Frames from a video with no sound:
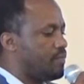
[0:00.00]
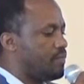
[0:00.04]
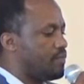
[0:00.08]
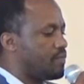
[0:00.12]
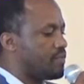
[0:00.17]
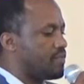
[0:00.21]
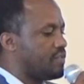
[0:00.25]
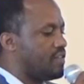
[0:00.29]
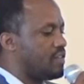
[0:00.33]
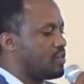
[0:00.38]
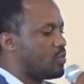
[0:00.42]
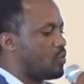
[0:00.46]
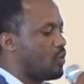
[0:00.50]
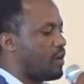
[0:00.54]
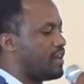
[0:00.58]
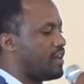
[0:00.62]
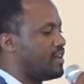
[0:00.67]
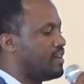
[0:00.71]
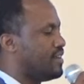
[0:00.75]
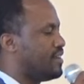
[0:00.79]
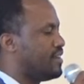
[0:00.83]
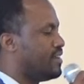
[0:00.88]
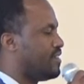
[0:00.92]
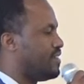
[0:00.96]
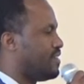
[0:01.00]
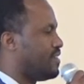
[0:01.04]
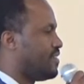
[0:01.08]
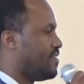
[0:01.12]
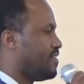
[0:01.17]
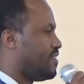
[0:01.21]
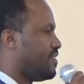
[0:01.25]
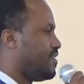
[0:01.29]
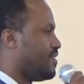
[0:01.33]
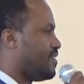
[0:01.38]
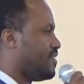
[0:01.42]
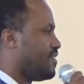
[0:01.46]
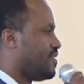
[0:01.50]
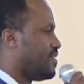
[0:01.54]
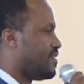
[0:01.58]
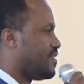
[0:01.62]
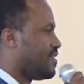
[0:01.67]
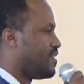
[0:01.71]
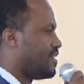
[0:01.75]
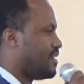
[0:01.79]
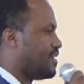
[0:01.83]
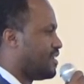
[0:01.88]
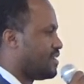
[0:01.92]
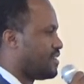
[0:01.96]
this one,
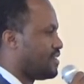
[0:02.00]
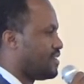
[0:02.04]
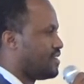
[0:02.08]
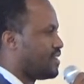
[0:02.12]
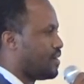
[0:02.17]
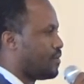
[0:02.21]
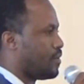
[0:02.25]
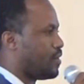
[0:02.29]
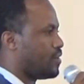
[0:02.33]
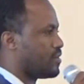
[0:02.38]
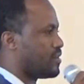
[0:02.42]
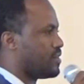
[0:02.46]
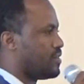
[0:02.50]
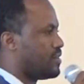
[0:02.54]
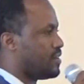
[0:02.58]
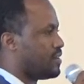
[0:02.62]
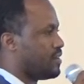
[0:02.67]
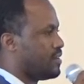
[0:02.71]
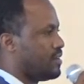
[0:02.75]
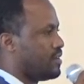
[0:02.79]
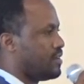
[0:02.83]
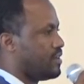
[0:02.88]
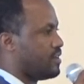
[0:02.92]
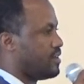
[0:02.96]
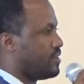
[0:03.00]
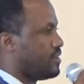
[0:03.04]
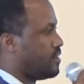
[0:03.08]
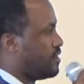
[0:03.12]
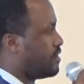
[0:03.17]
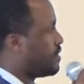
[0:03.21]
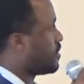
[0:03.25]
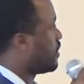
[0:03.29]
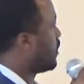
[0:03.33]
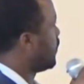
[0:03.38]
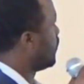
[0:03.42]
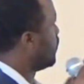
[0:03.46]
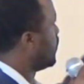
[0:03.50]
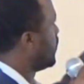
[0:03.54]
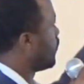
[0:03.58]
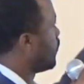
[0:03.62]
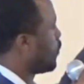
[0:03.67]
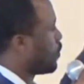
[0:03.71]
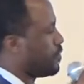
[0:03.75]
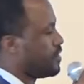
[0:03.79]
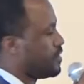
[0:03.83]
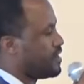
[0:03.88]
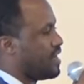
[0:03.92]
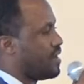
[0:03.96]
it is about, this gives me
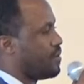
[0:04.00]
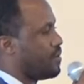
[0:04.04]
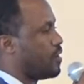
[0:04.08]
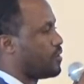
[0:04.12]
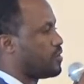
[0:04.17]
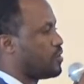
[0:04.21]
information about